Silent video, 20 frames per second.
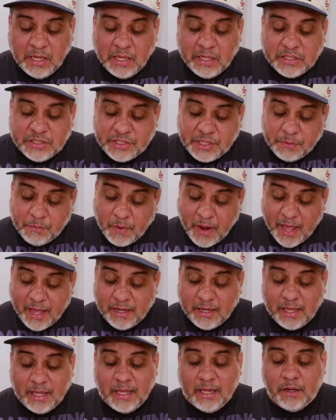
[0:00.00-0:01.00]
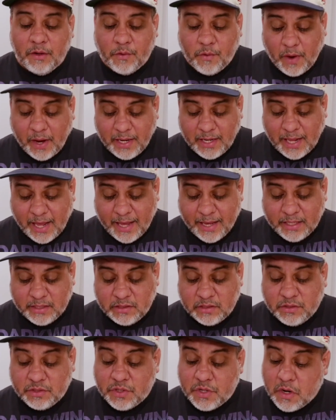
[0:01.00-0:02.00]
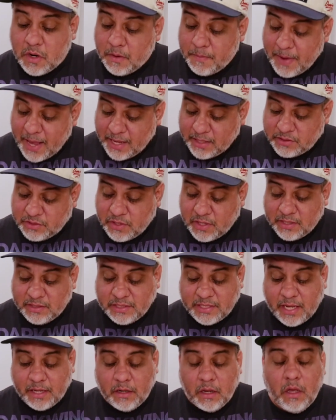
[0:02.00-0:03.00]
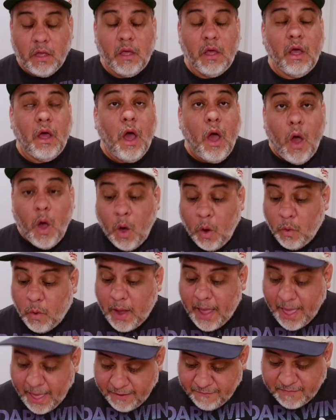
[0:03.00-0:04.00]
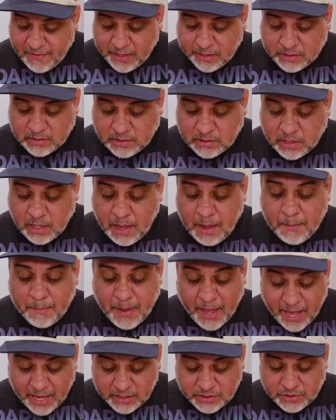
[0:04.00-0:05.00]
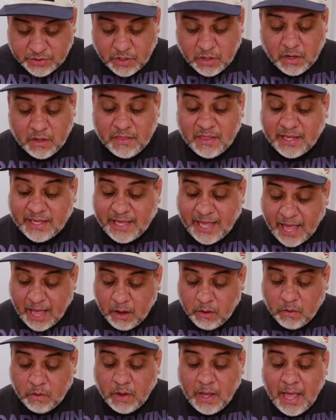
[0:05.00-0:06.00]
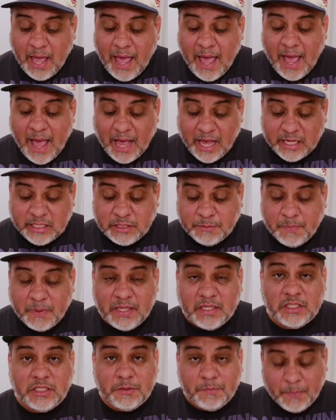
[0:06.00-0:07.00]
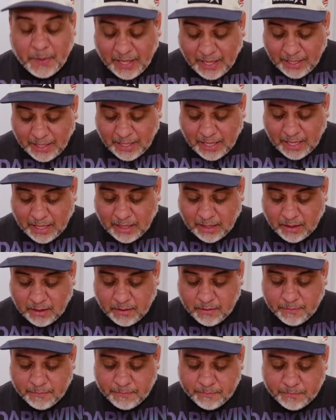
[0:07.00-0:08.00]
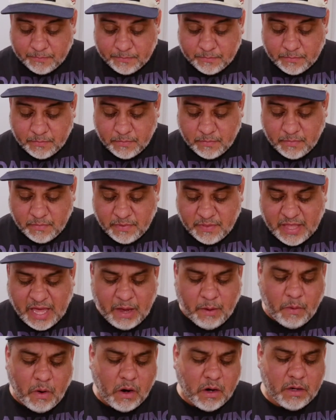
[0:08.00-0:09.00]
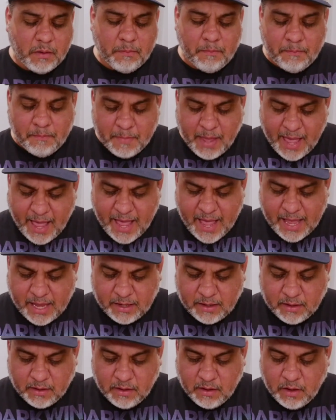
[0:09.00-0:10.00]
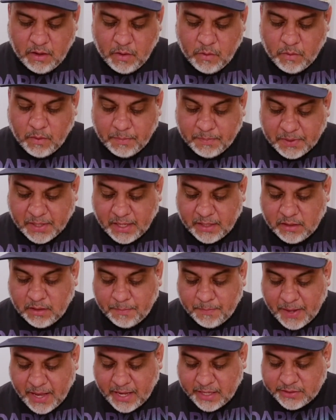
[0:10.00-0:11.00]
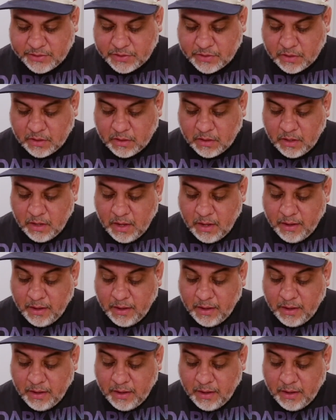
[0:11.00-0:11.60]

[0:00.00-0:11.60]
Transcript: She ran in great haste to her master and said, "Oh, heavens, pastor, the cow has been speaking." "Thou art mad," replied the pastor.